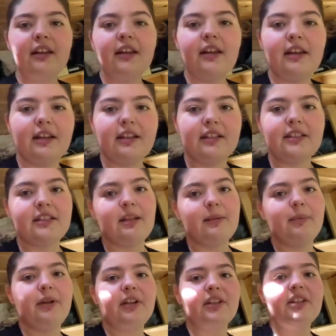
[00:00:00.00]
it can stay
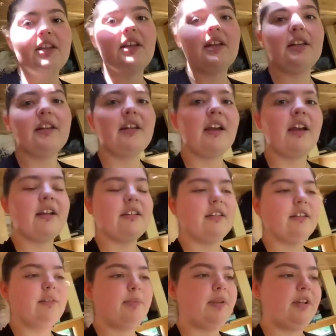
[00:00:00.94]
plugged in
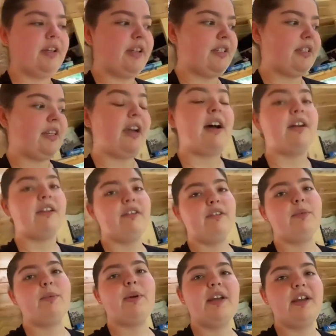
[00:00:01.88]
and the plug is out of
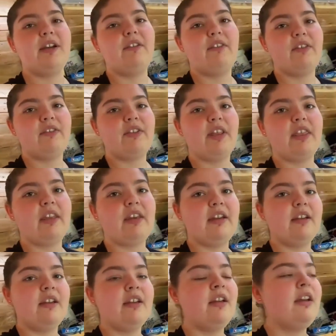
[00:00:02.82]
the way of
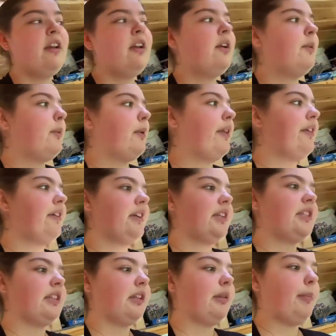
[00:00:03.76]
everything, whether
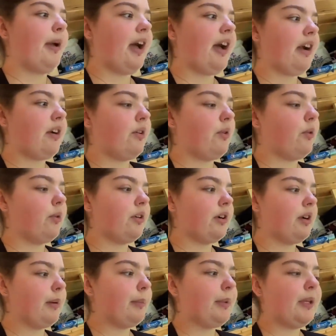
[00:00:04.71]
it's in the back
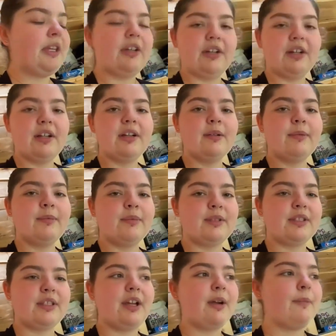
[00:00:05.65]
or up here.
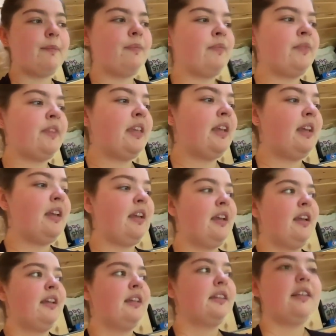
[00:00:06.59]
So
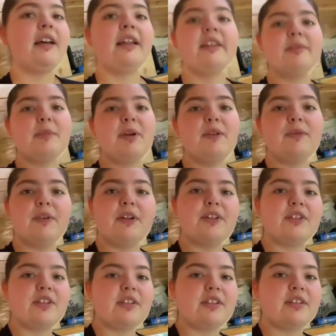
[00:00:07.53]
that is my fridge
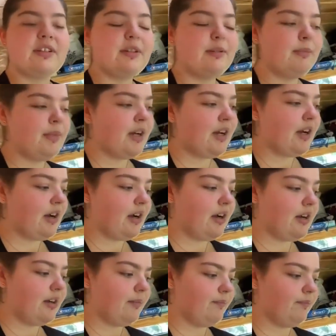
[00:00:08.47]
system.
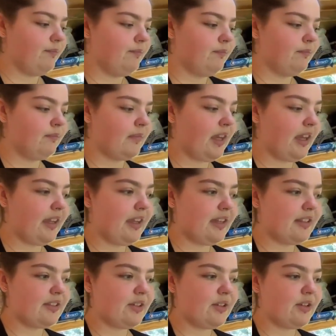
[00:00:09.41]
I
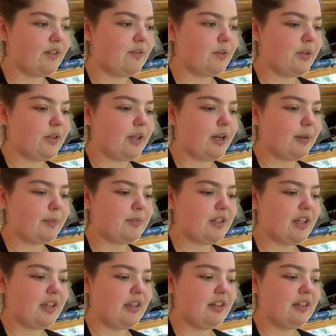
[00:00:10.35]
guess I'll give you an
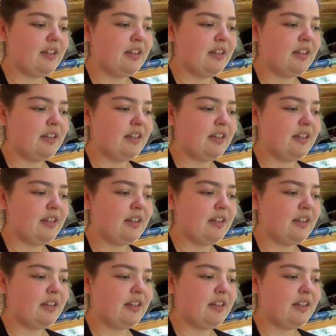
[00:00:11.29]
update,